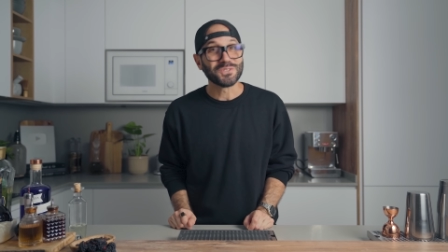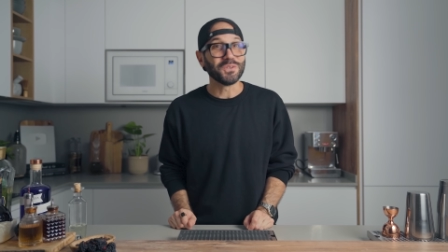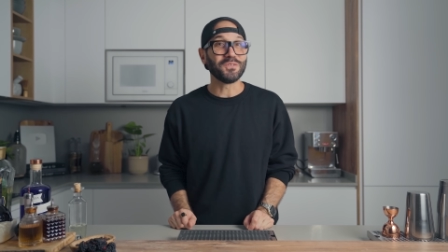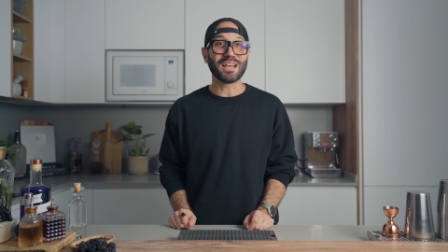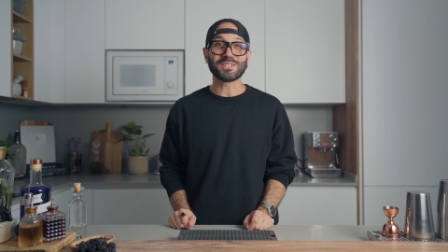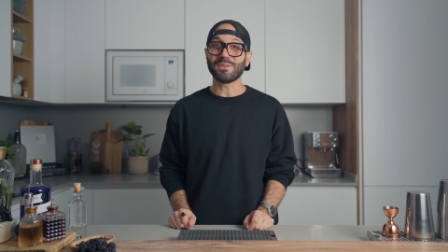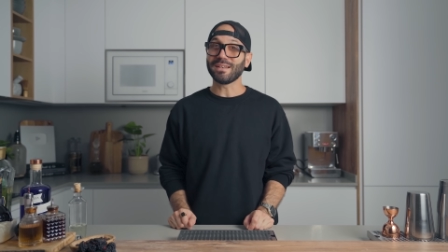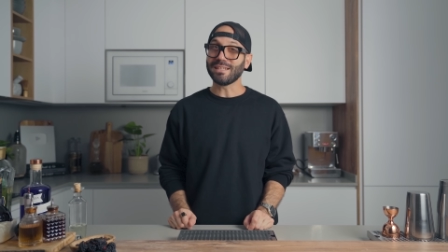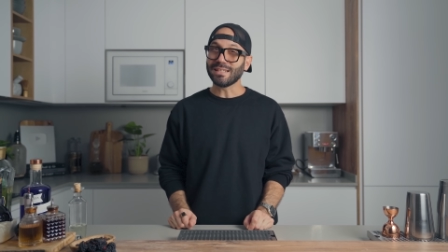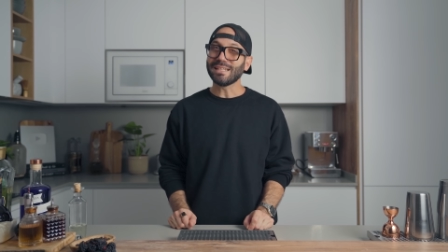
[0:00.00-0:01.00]
So if you guys are
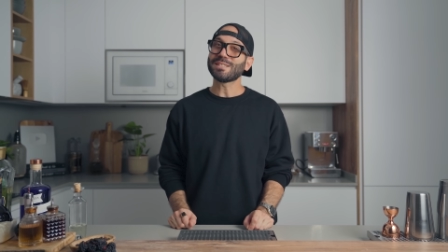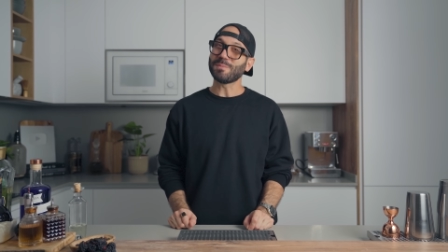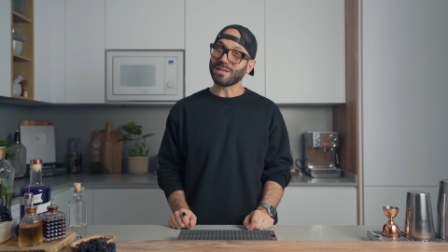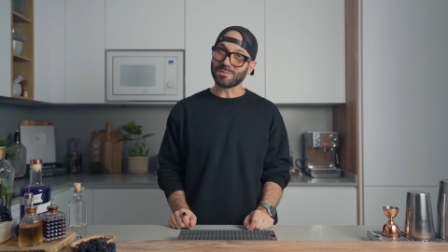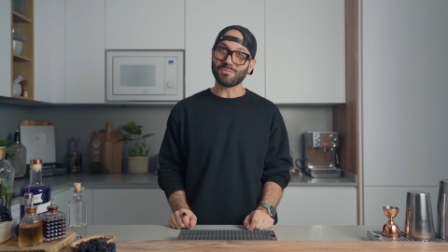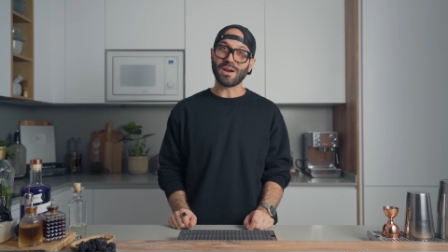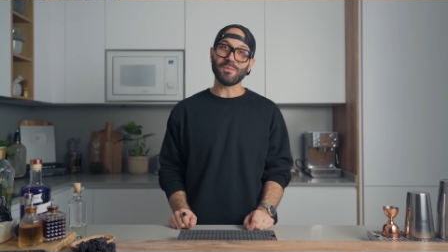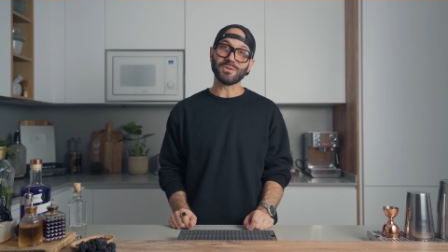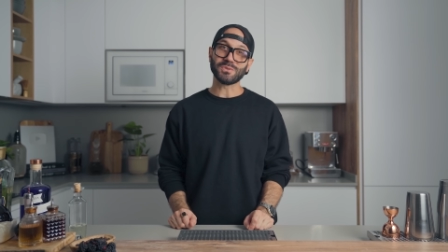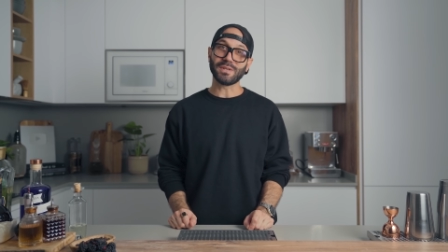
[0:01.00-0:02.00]
ready, let's make some
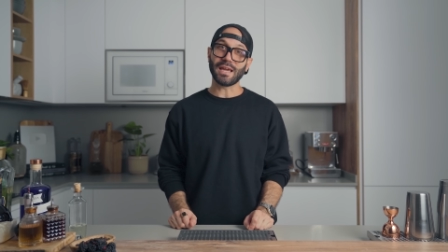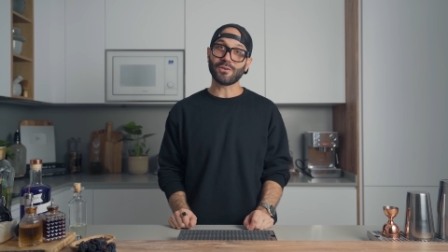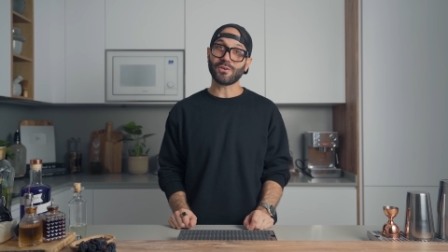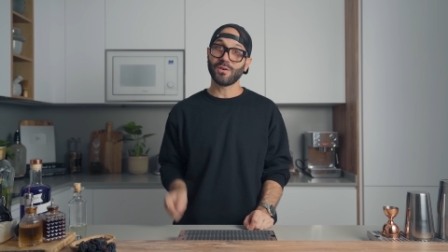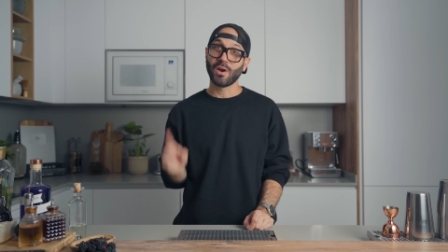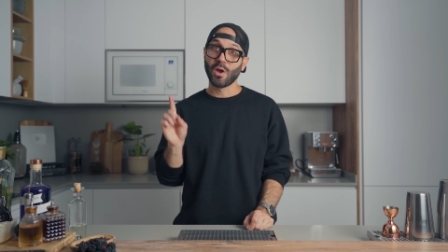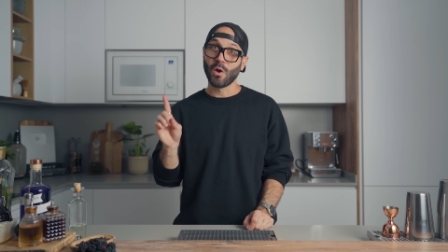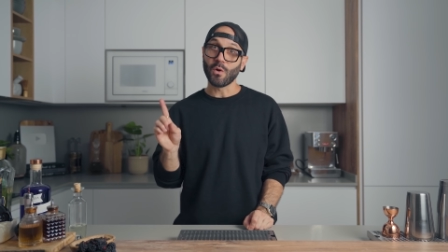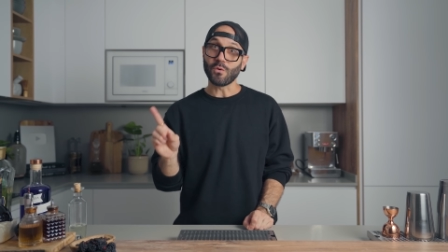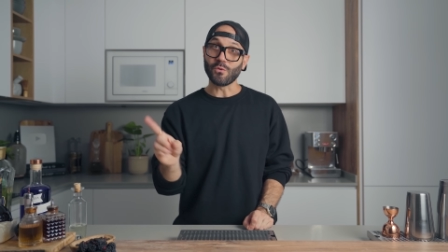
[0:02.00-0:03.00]
Brambles together
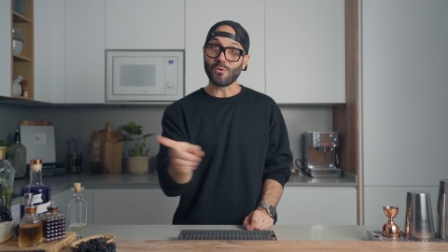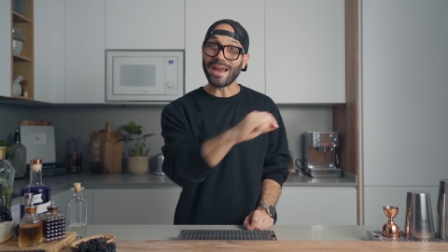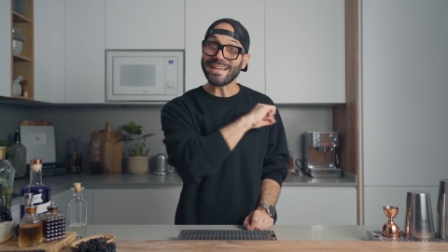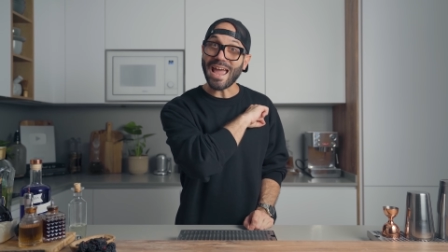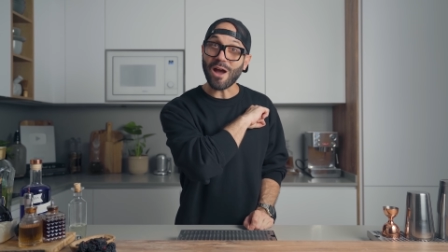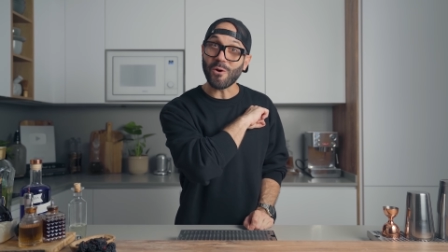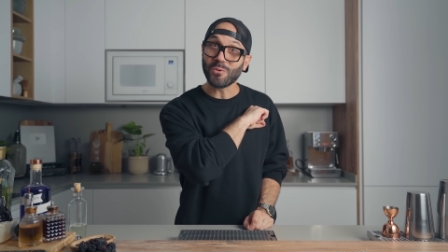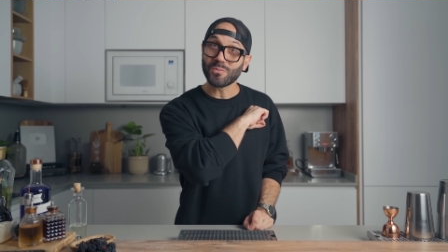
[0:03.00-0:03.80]
right now.